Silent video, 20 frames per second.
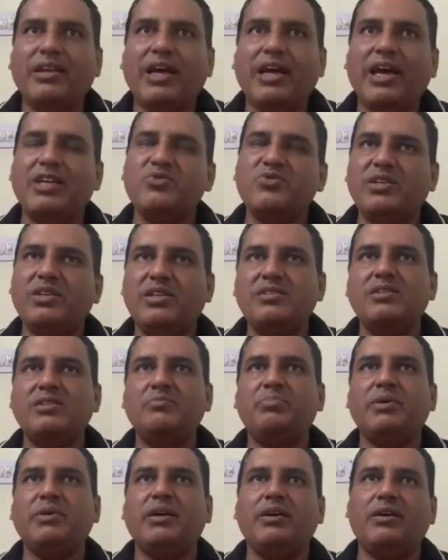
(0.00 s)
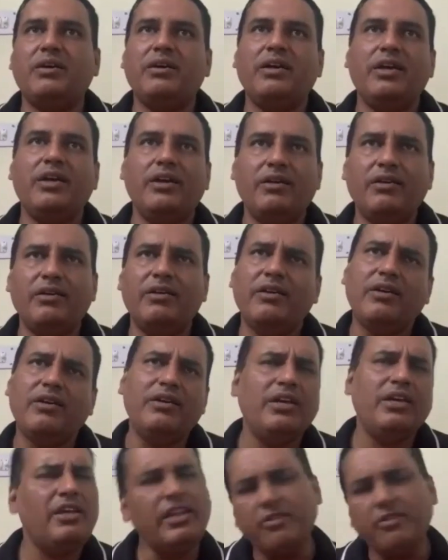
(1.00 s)
as well as
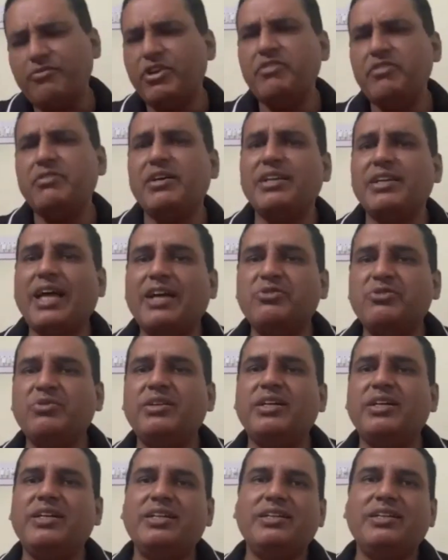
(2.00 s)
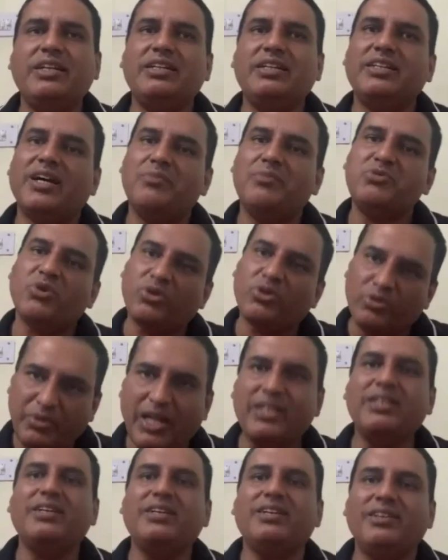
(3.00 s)
in everyone, actually it comes
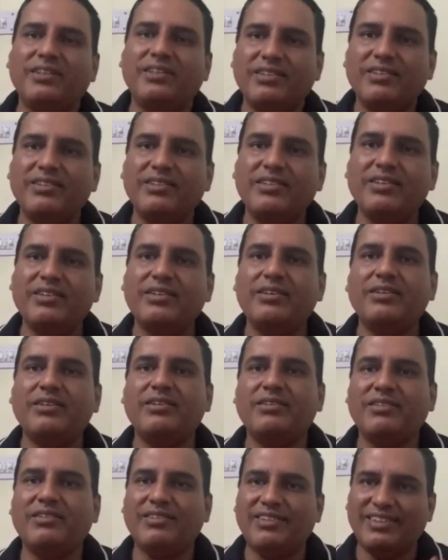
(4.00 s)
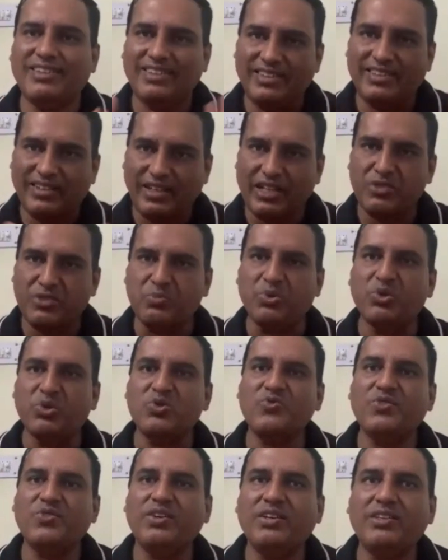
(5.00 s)
automatically. The
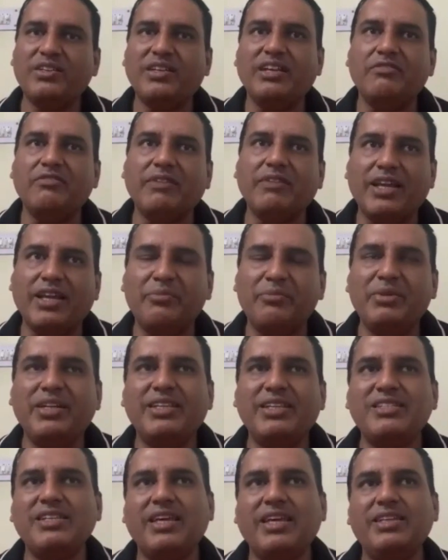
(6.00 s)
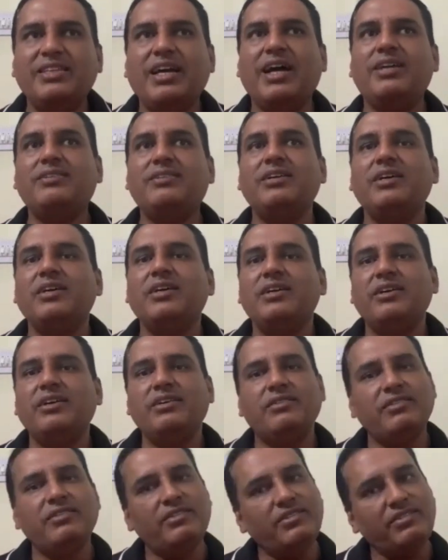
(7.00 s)
atmosphere, the environment is like that.
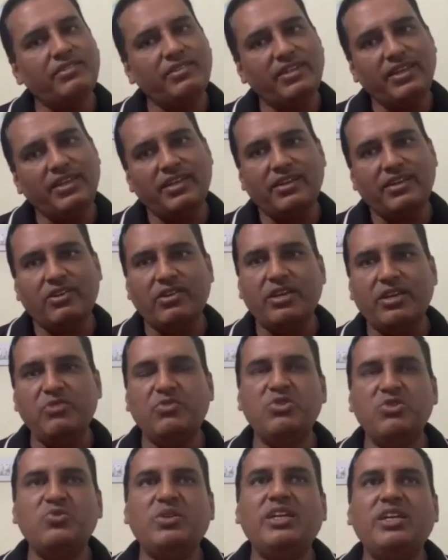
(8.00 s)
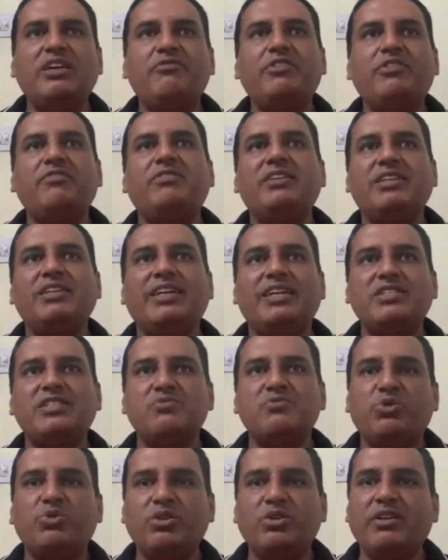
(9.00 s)
Eventually everyone gets
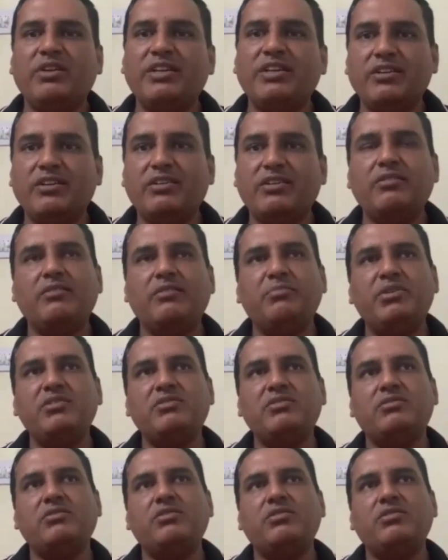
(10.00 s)
motivated. It means